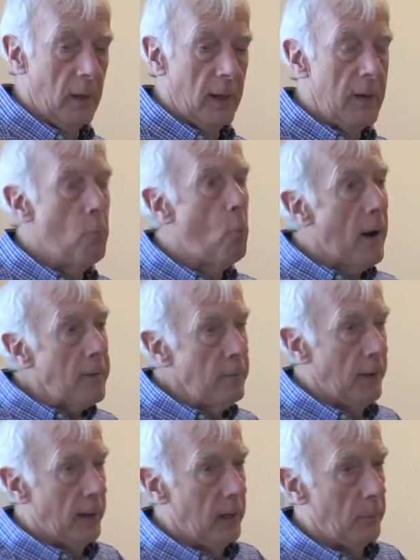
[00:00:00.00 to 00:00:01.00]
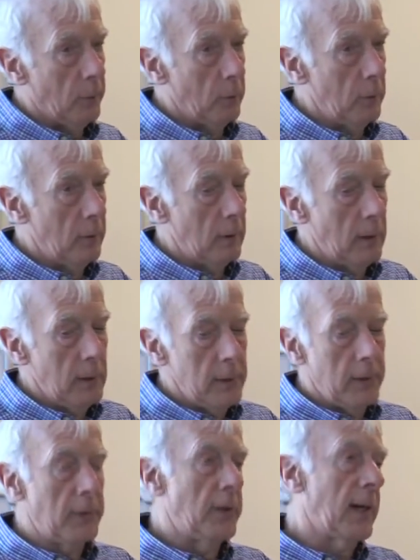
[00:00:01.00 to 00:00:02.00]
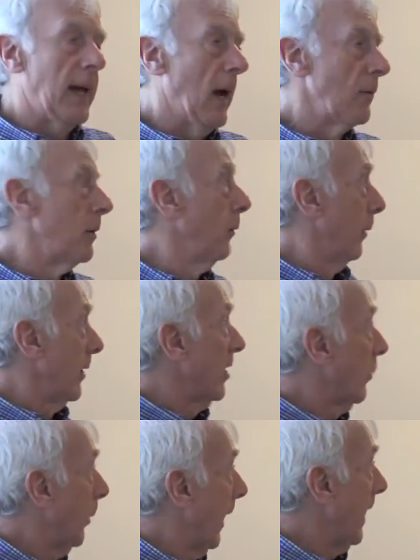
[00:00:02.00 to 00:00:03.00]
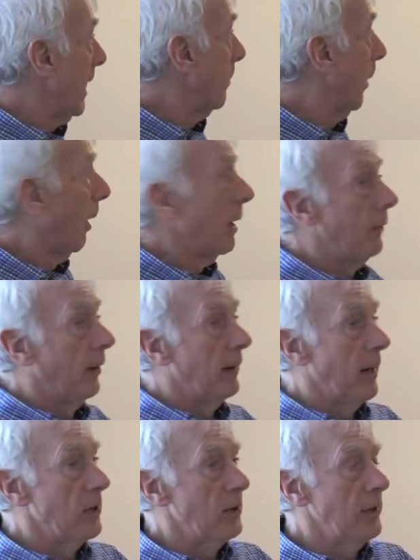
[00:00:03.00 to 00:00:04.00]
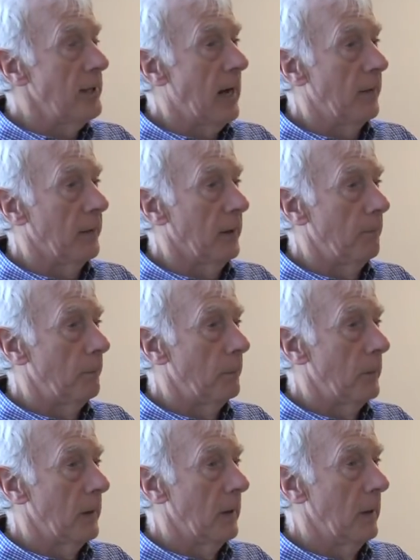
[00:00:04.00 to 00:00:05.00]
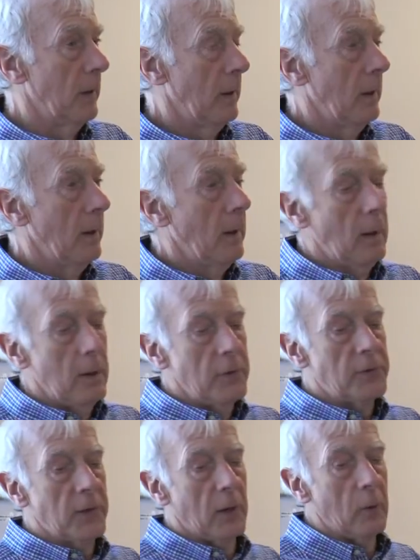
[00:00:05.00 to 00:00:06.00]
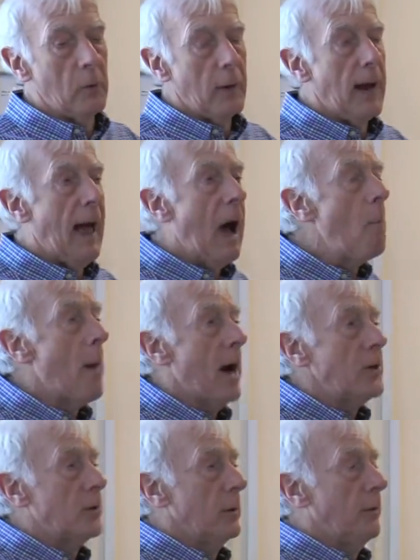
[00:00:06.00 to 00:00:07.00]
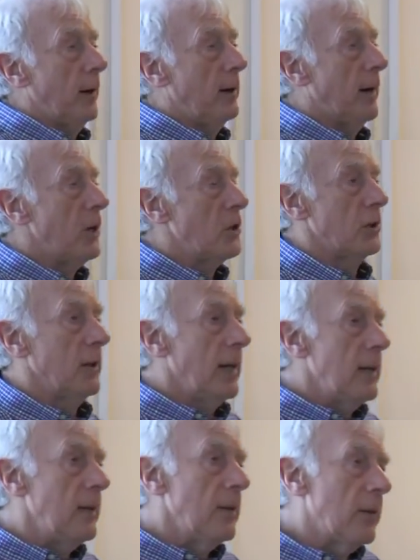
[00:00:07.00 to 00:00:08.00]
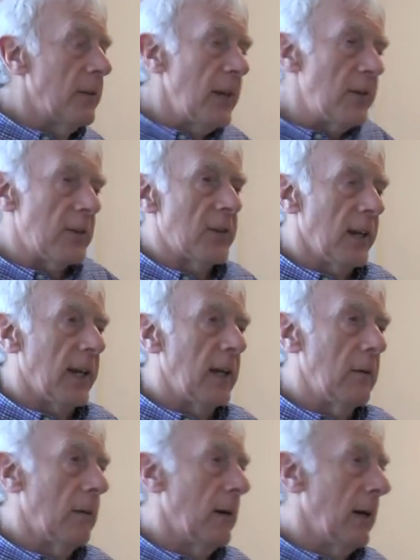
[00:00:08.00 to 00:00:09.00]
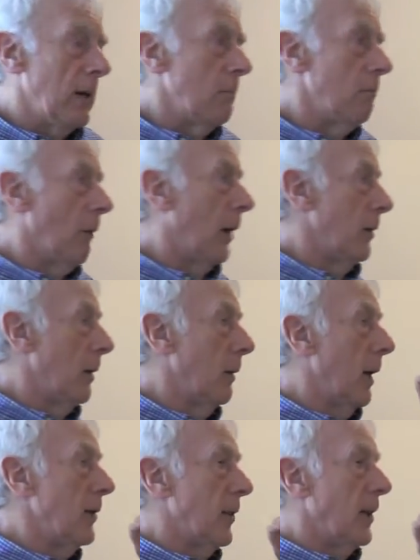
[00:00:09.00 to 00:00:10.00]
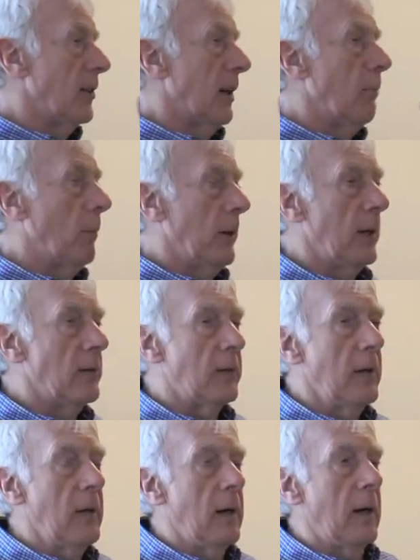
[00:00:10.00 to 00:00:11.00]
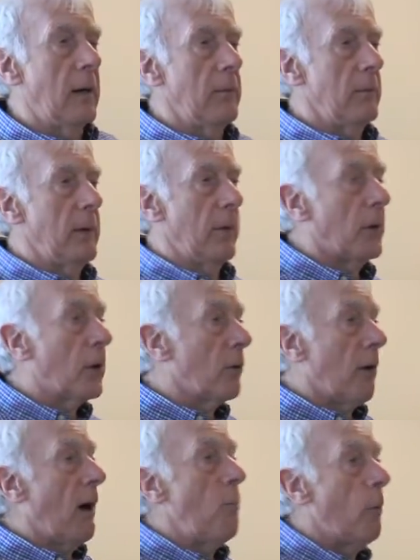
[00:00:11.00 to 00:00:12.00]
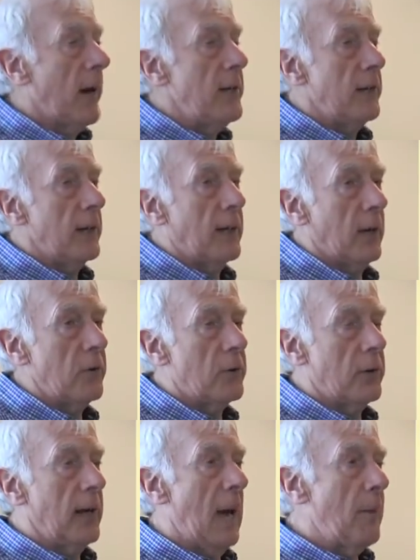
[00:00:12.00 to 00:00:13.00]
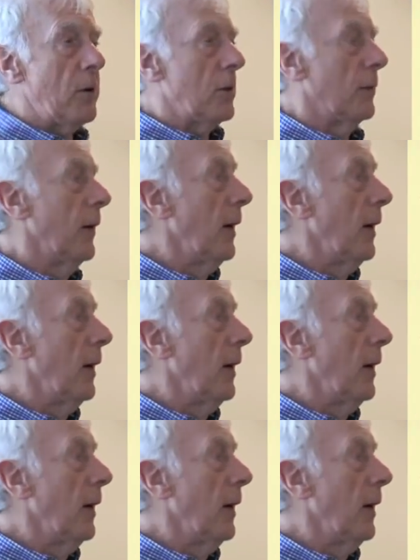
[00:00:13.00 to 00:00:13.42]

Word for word: In one variable, there's accounted or explained by the variation in the other. So how much of the variation in this thing, in, I don't know, let's say somebody's, uh, you know, the crime rate in a country, how much of